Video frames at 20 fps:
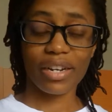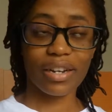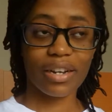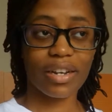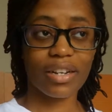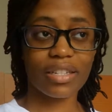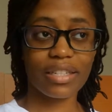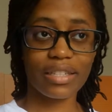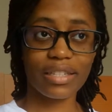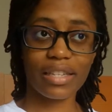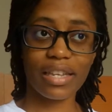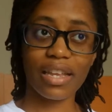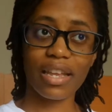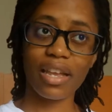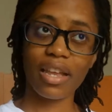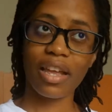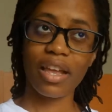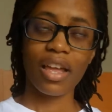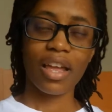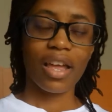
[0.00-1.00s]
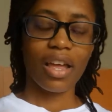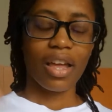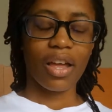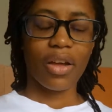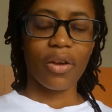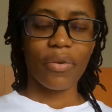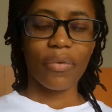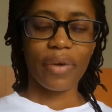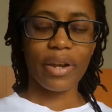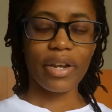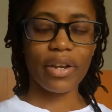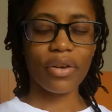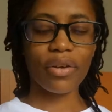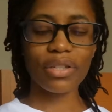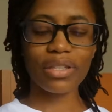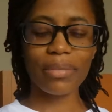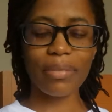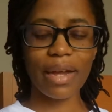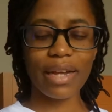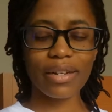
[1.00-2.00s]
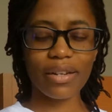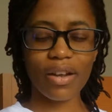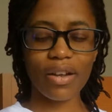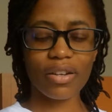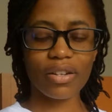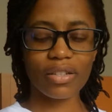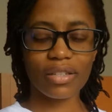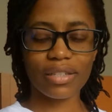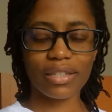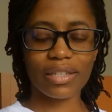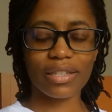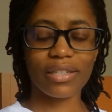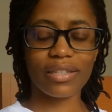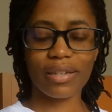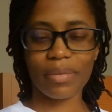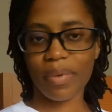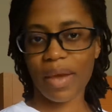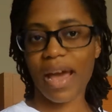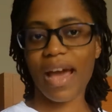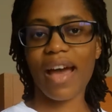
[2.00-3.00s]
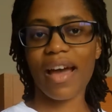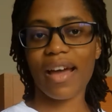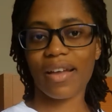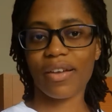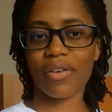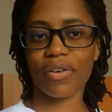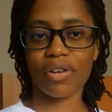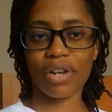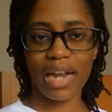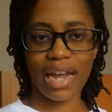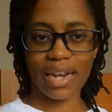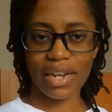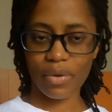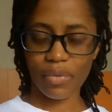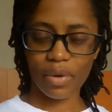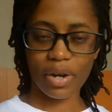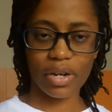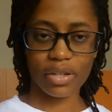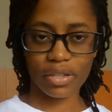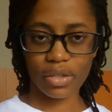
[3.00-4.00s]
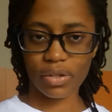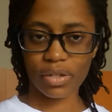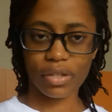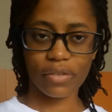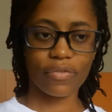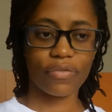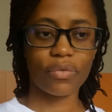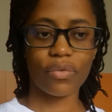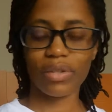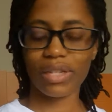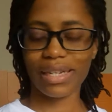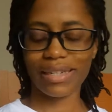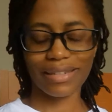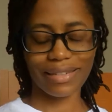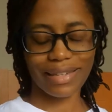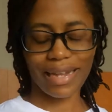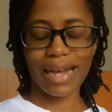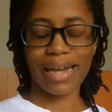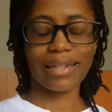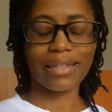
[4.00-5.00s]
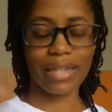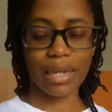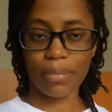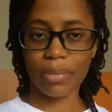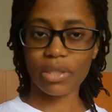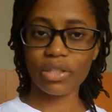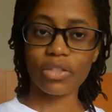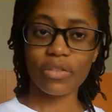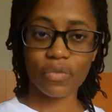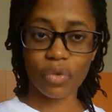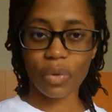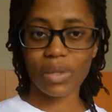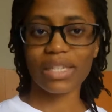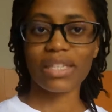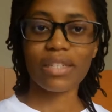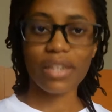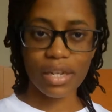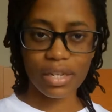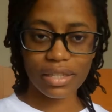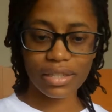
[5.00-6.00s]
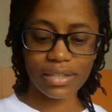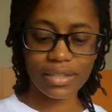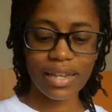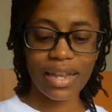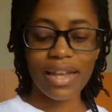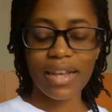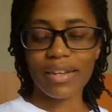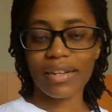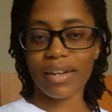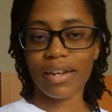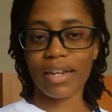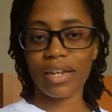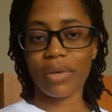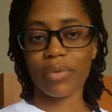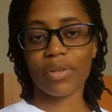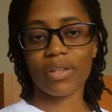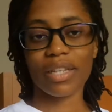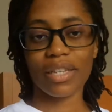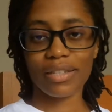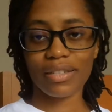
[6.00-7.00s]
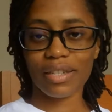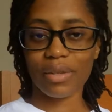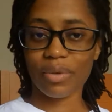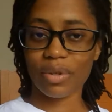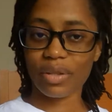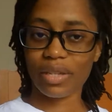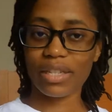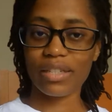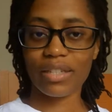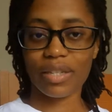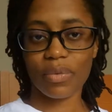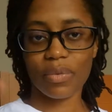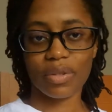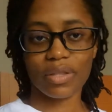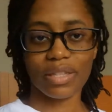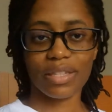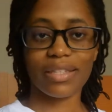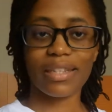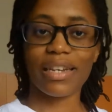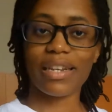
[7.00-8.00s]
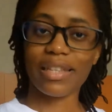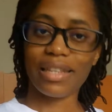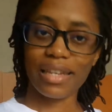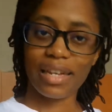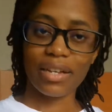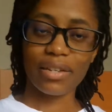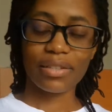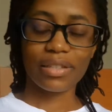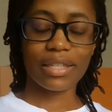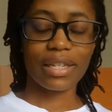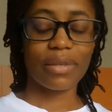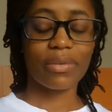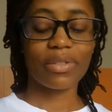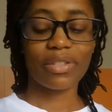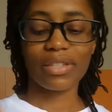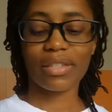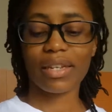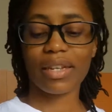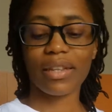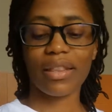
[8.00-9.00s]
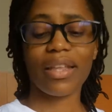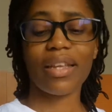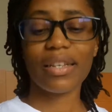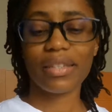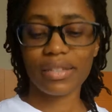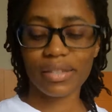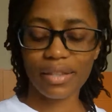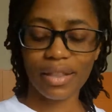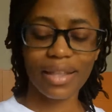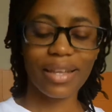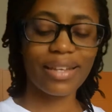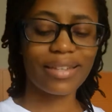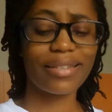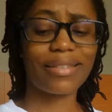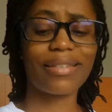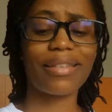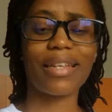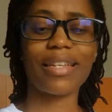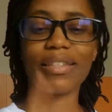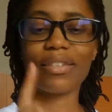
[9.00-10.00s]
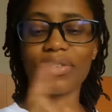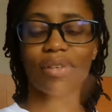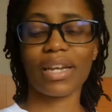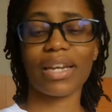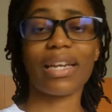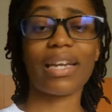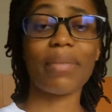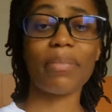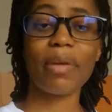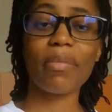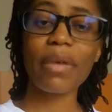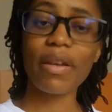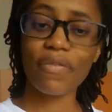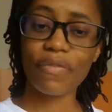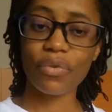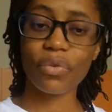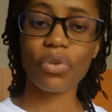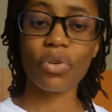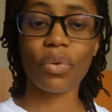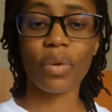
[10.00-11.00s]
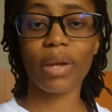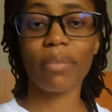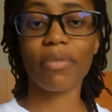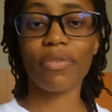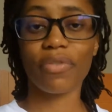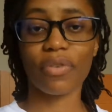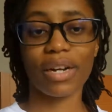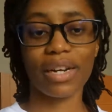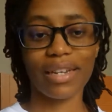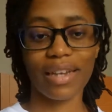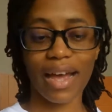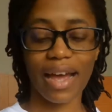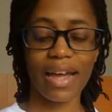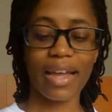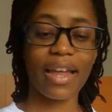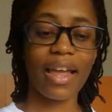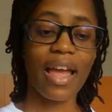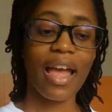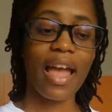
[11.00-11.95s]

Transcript: Because when you go to McDonald's in Japan or anywhere to order food, they just ask you a bunch of questions. They're like, you want this, you want this, you want this, anything else? And I was just like, this. Okay, give me my food quick before I die.